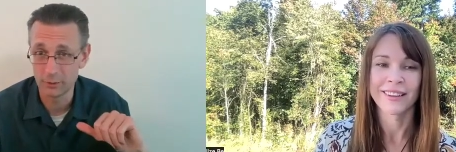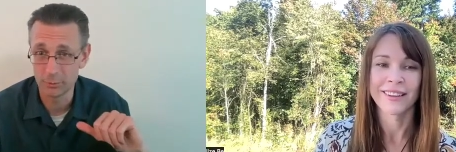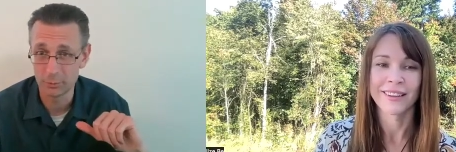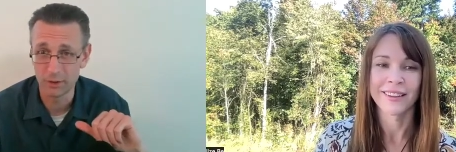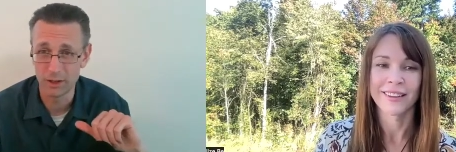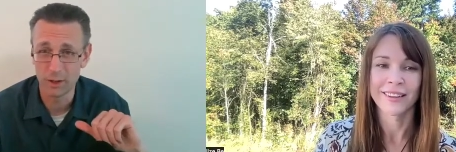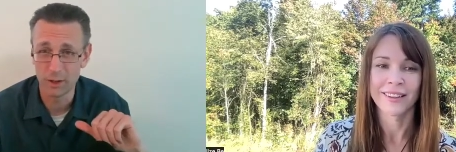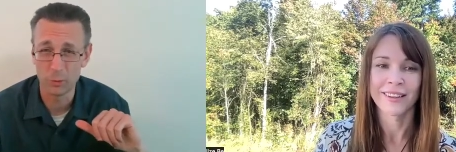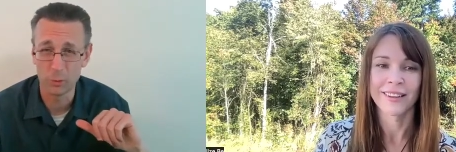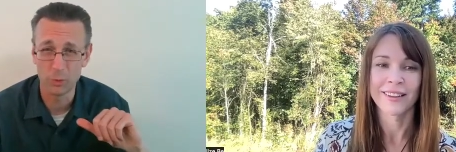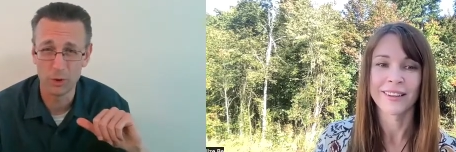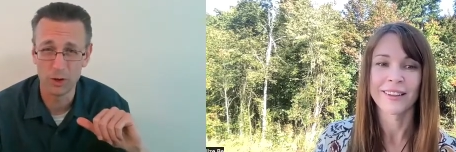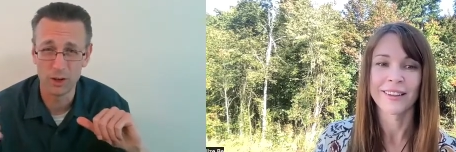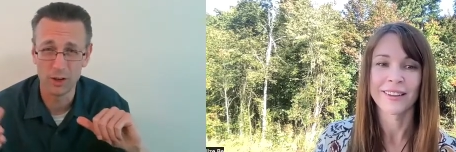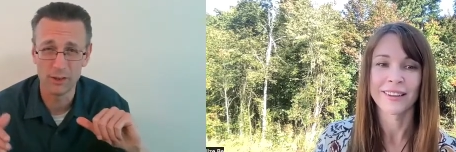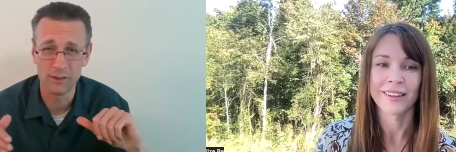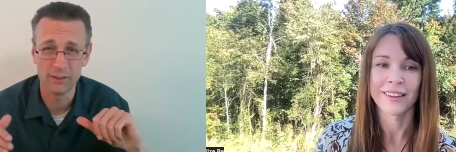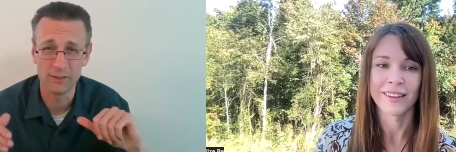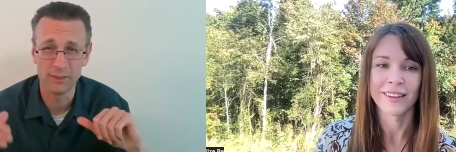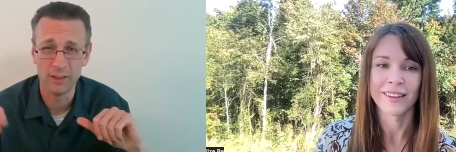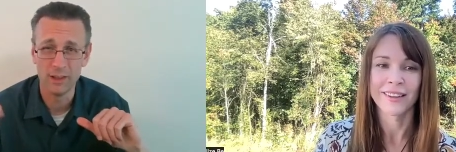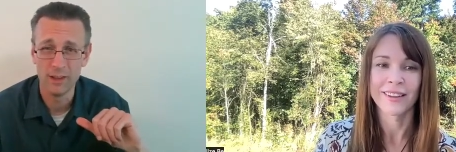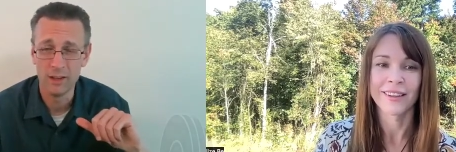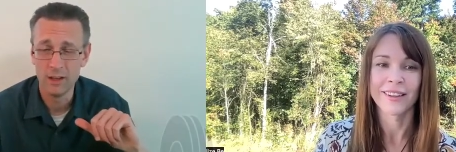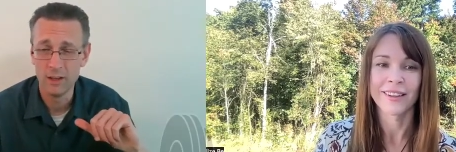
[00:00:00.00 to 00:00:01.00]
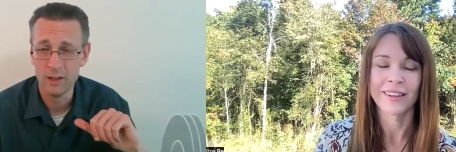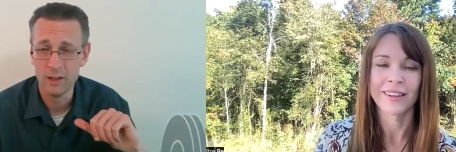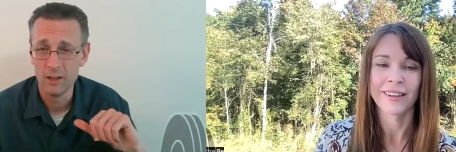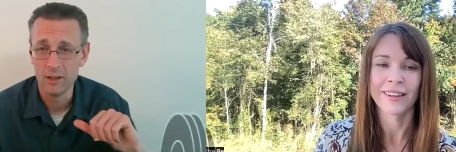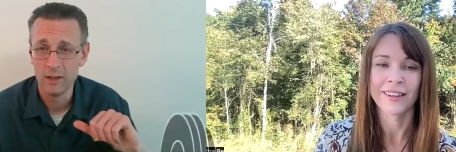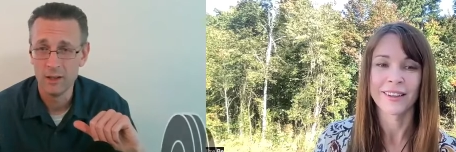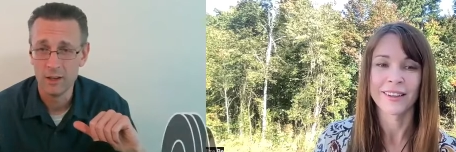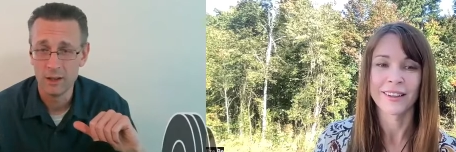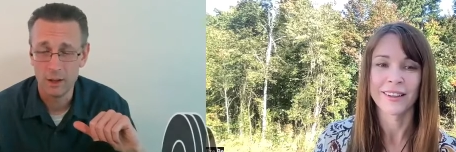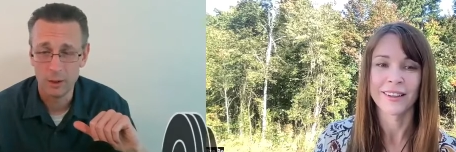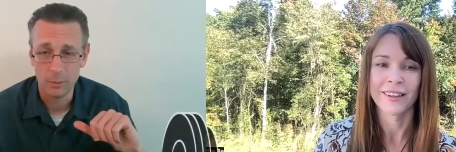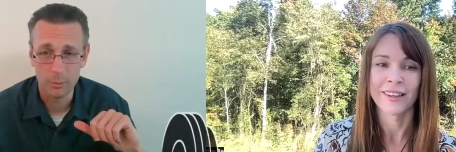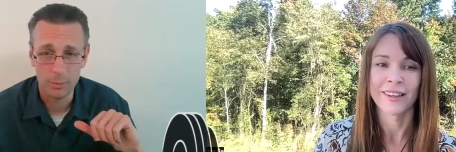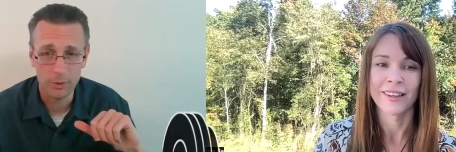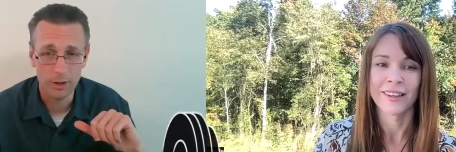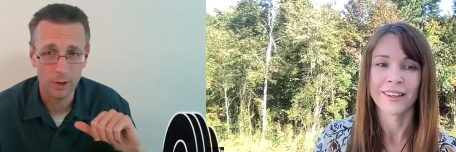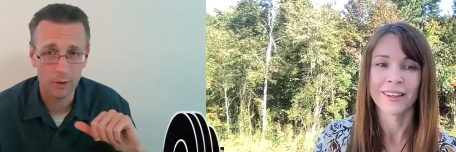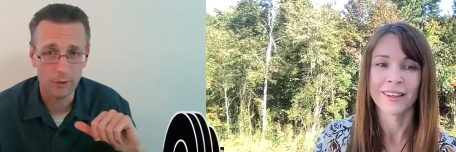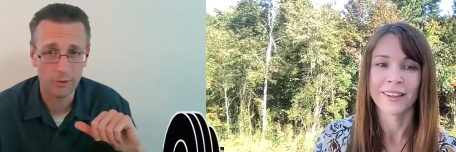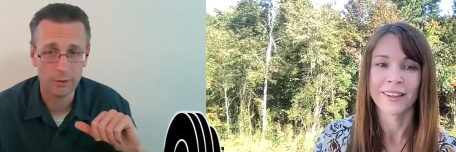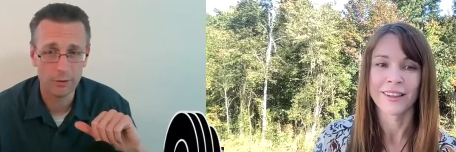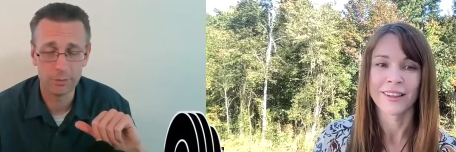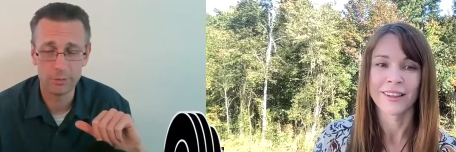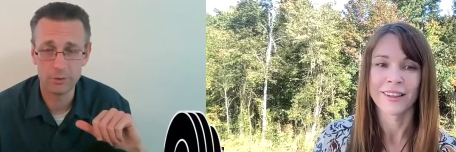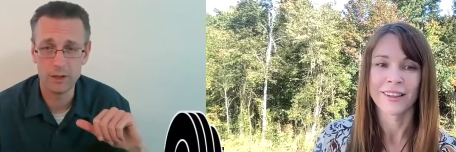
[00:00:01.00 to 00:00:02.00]
Speaker 1: But I was about
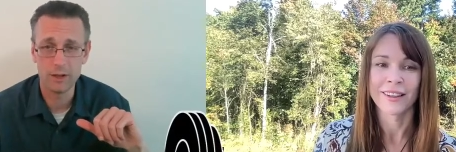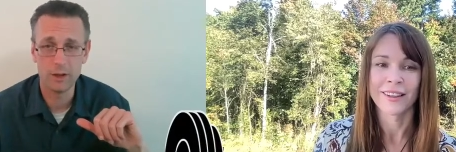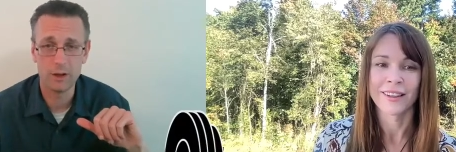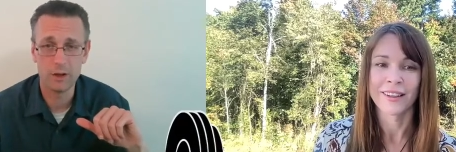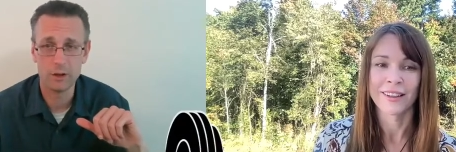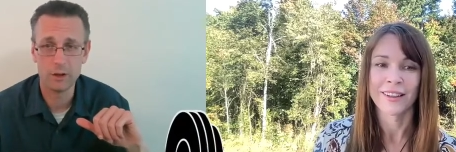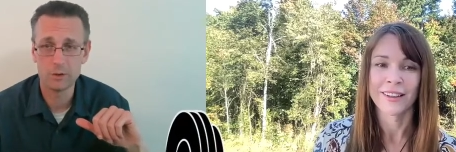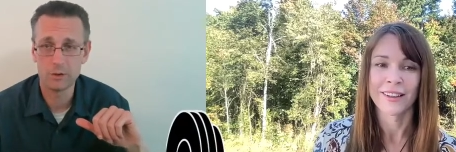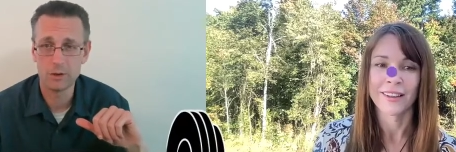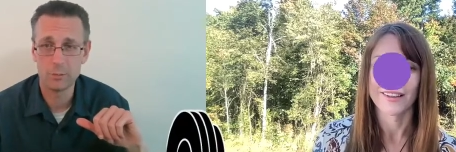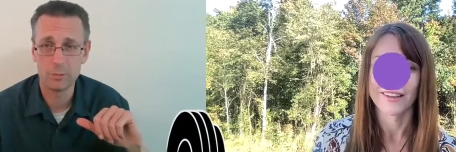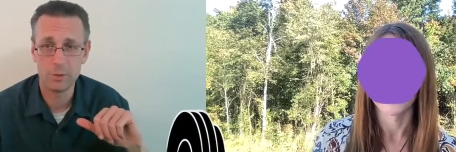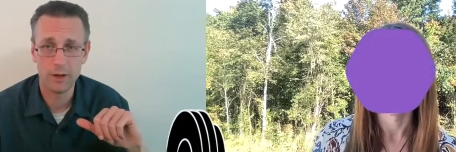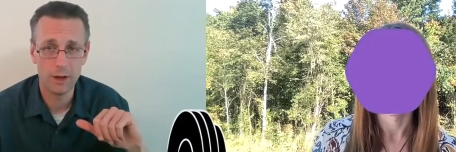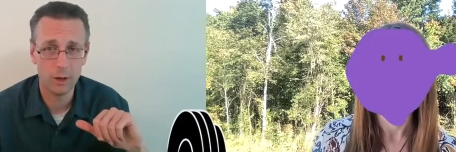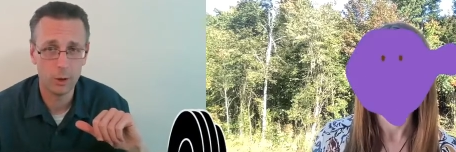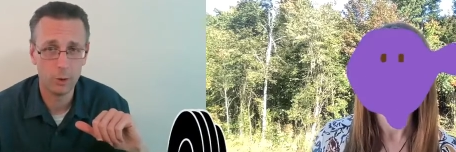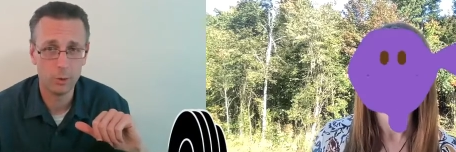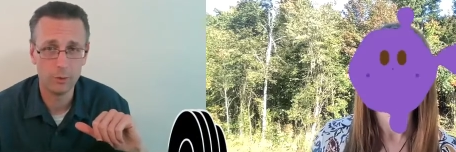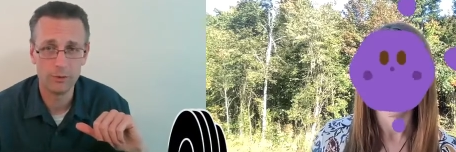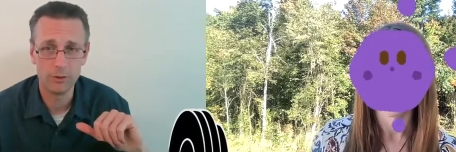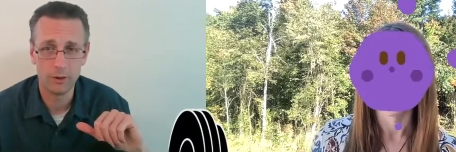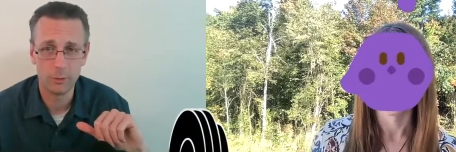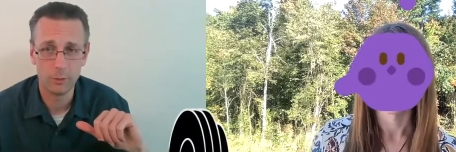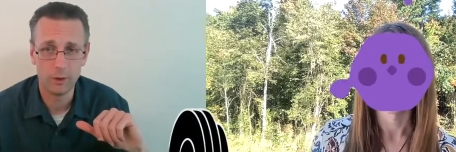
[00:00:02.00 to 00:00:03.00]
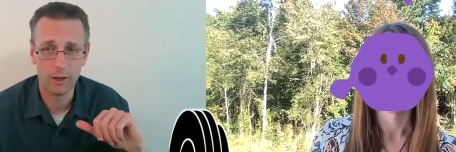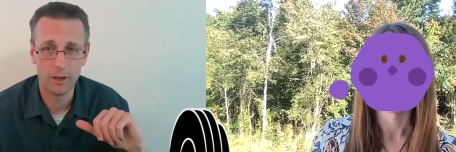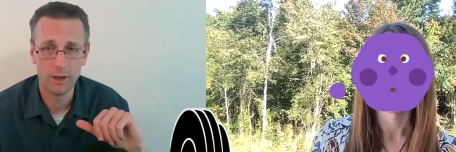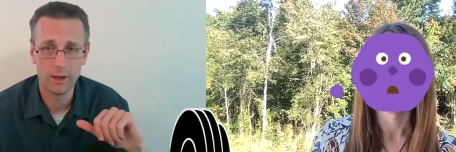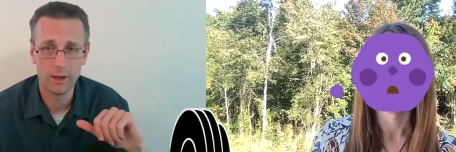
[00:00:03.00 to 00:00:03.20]
300 pounds at my